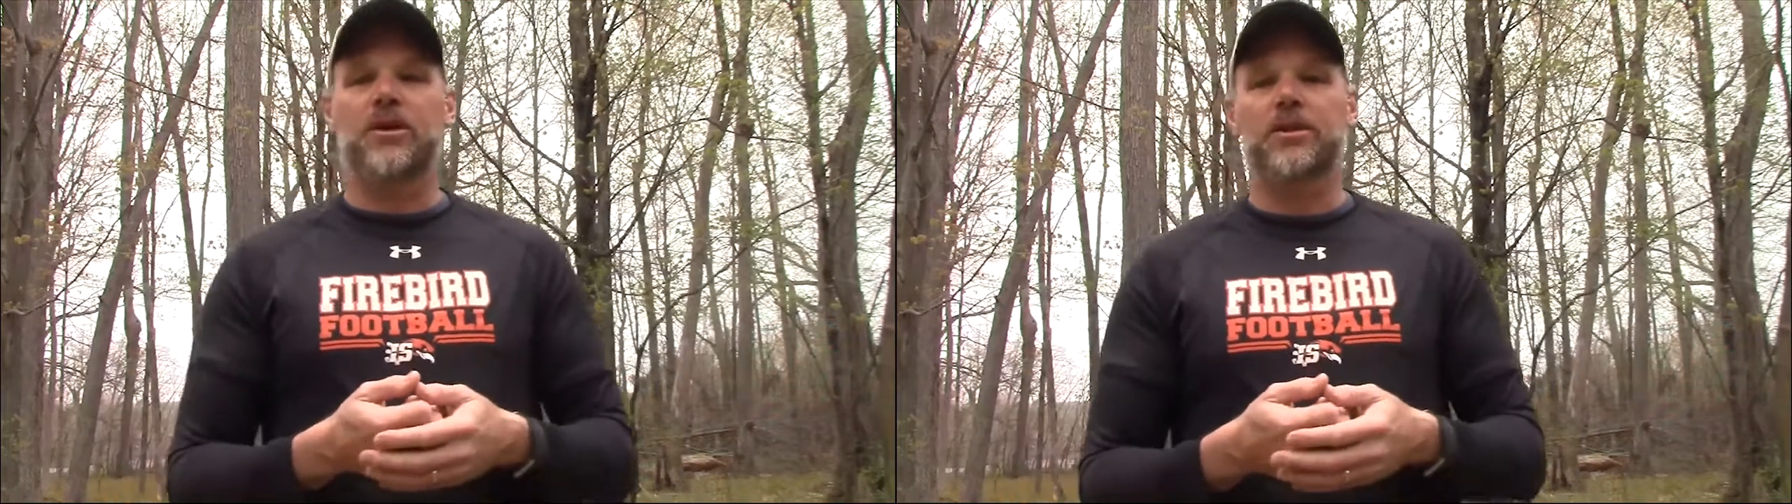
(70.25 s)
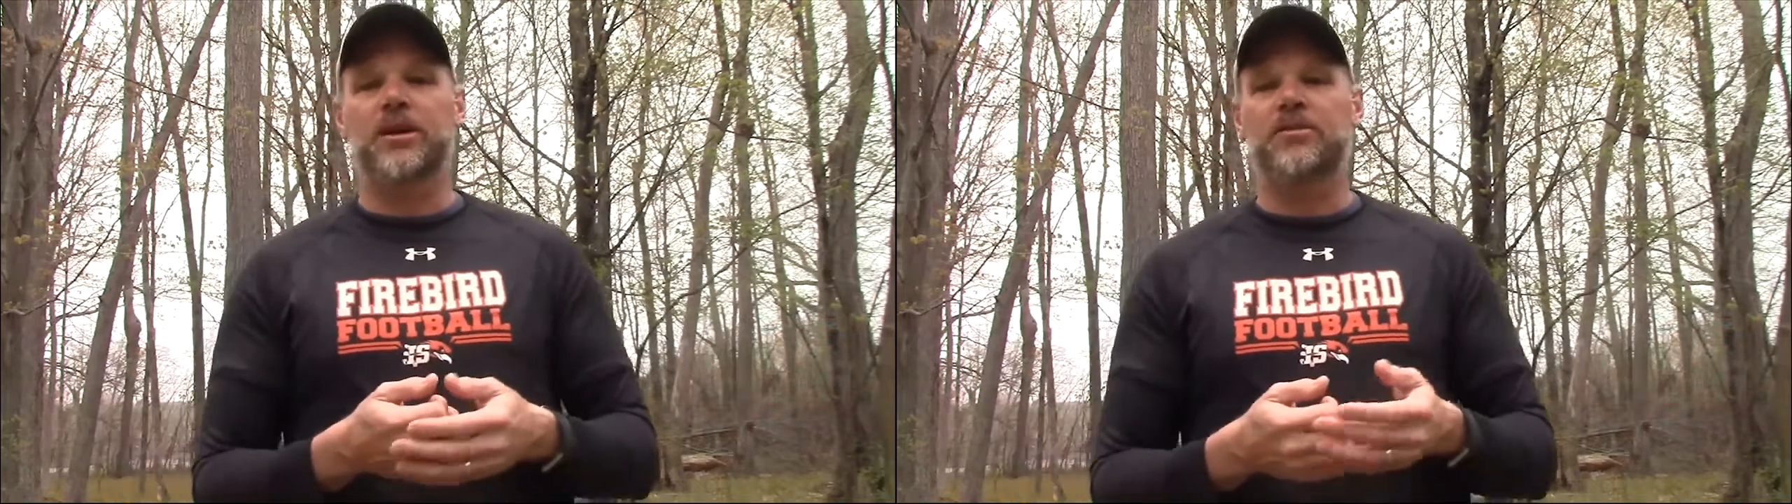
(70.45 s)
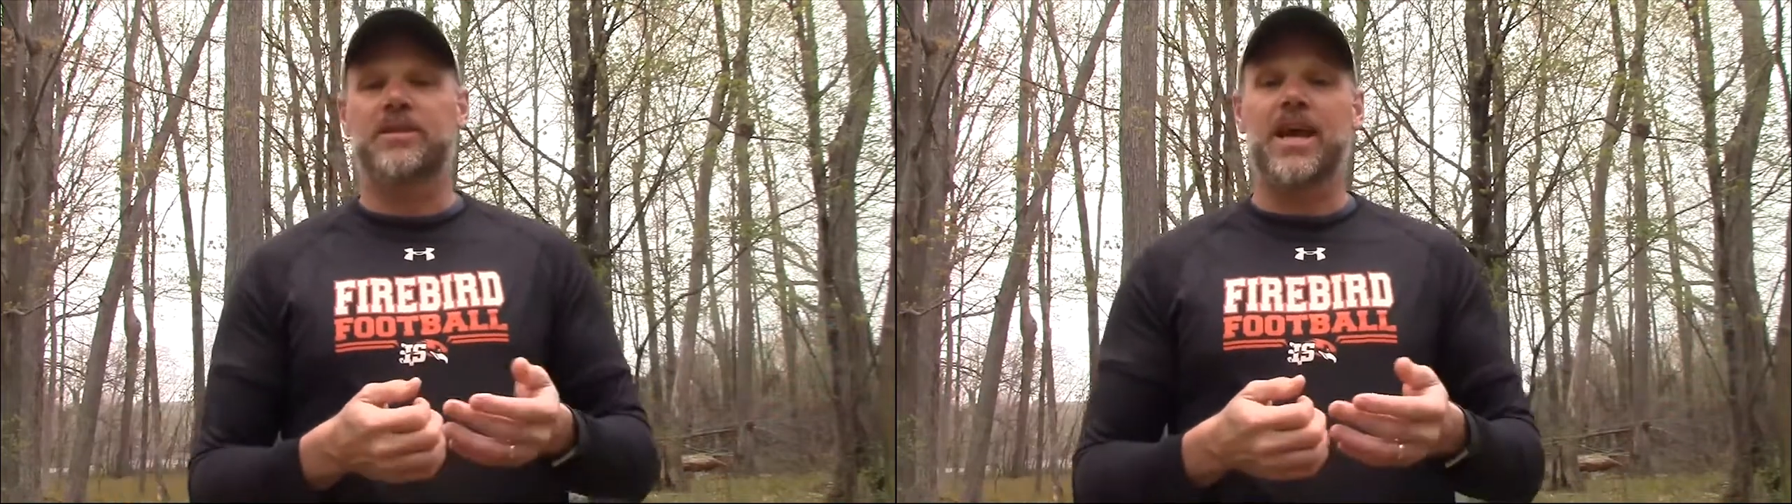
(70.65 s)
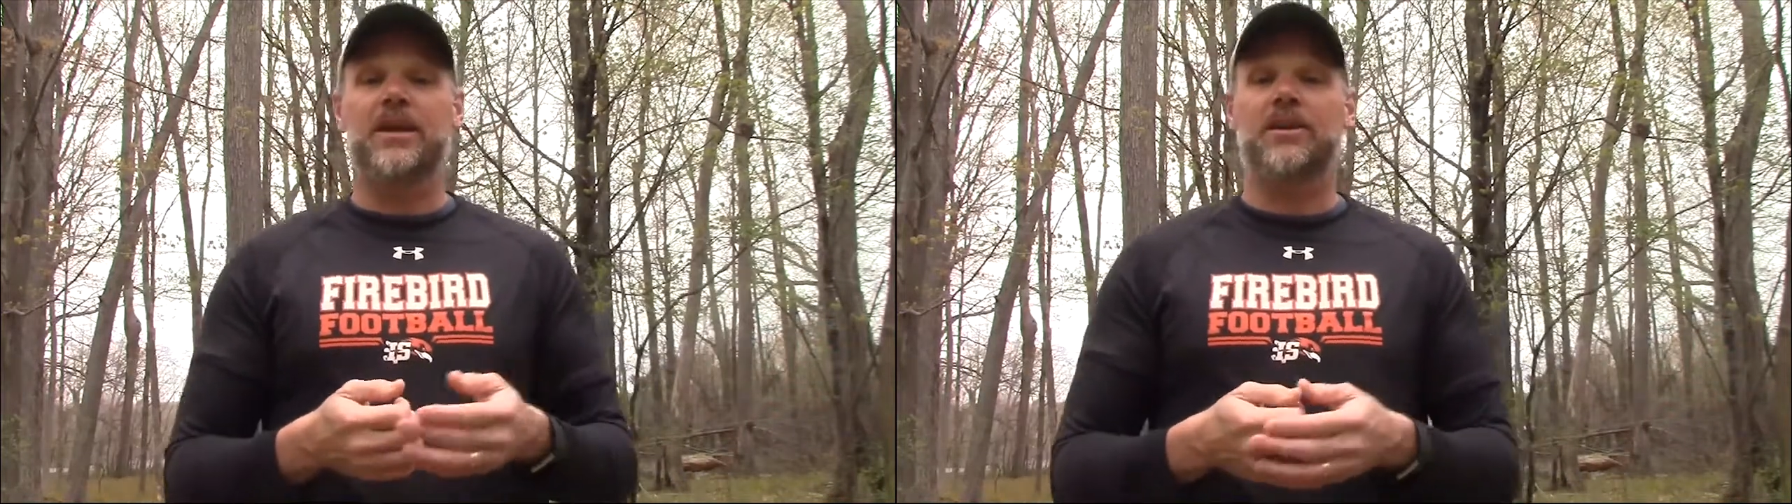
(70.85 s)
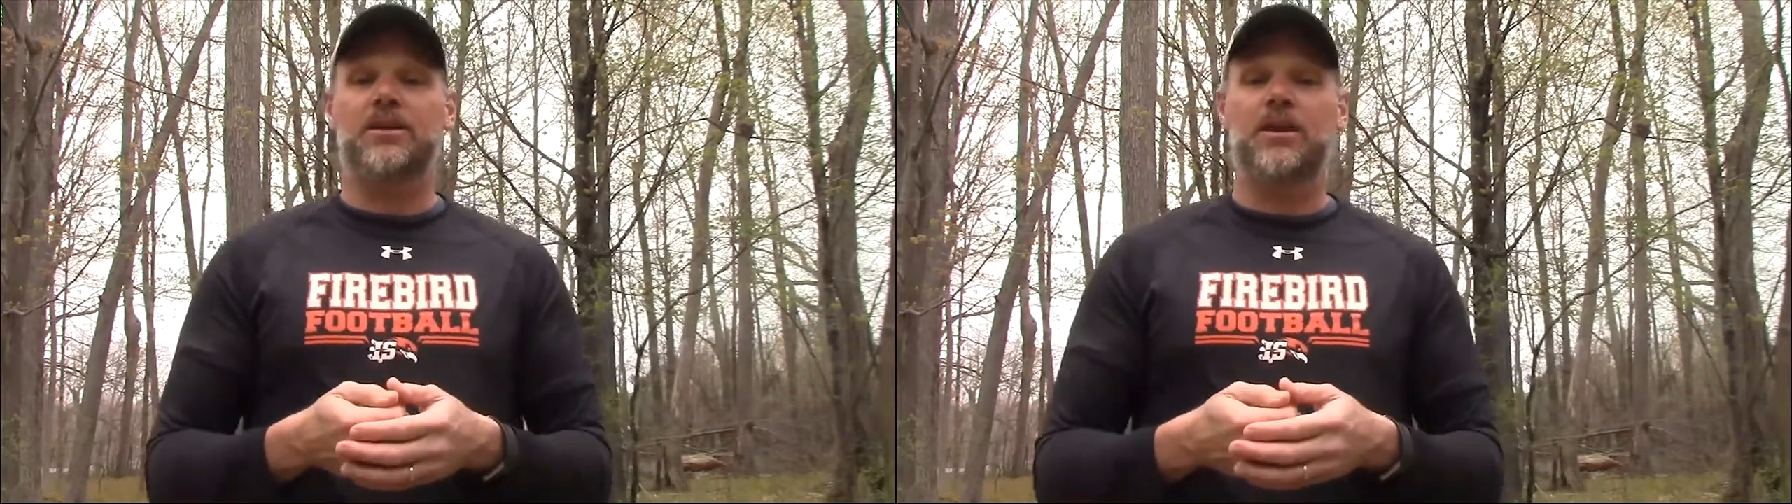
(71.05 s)
out against a
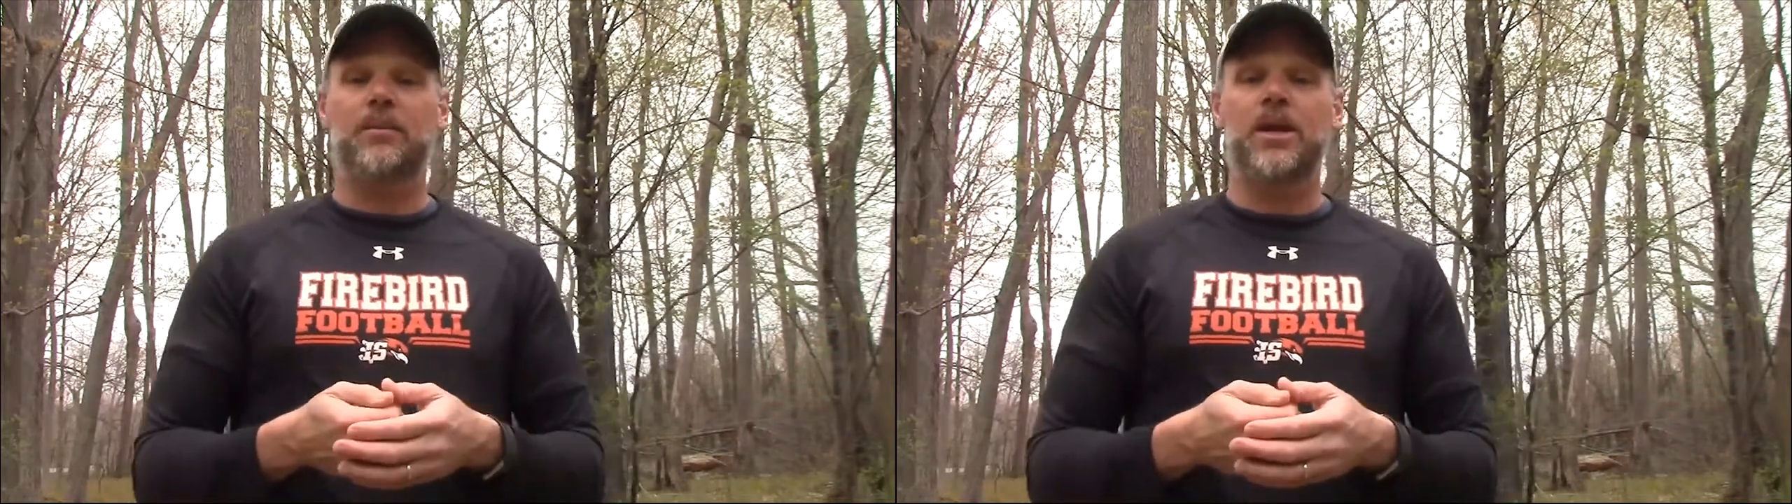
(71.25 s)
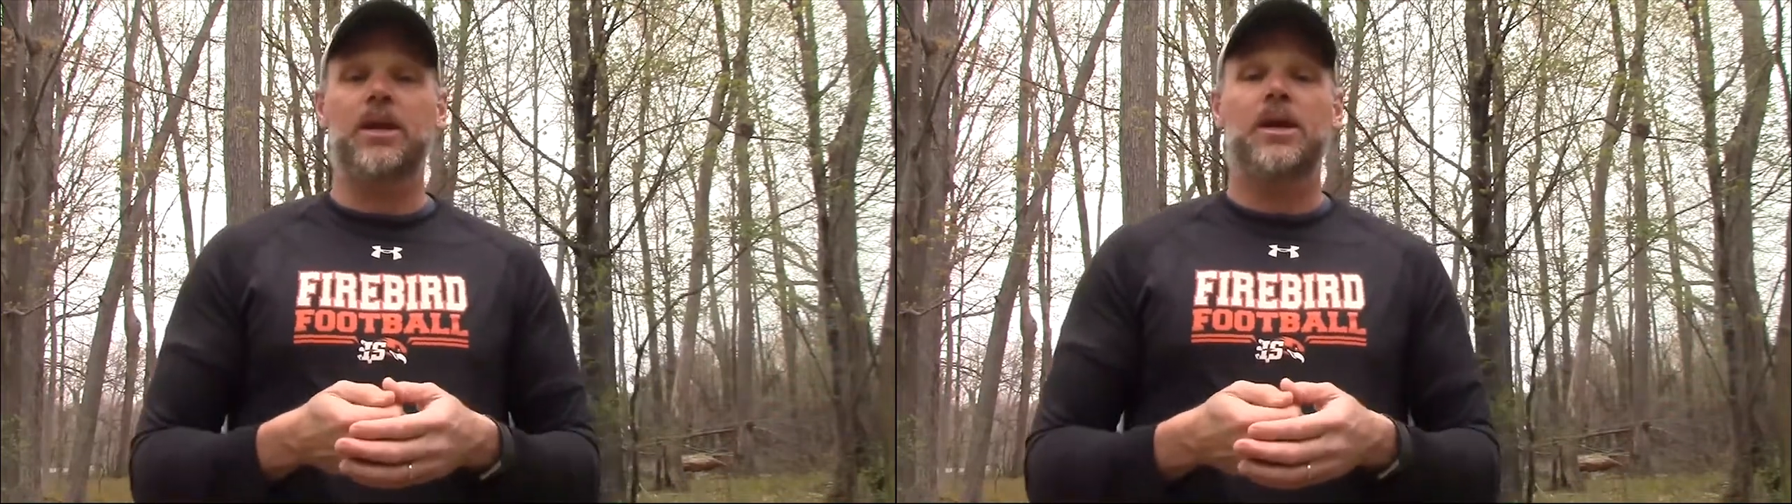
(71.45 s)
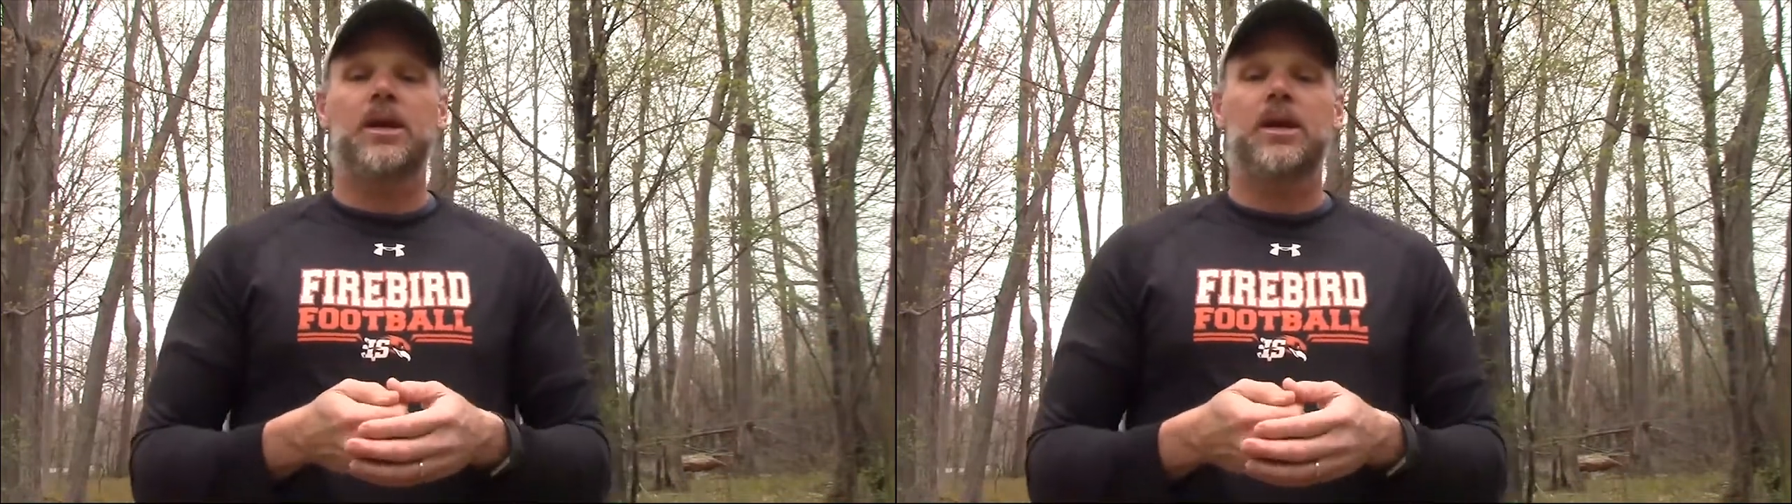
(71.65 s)
tackling dummy,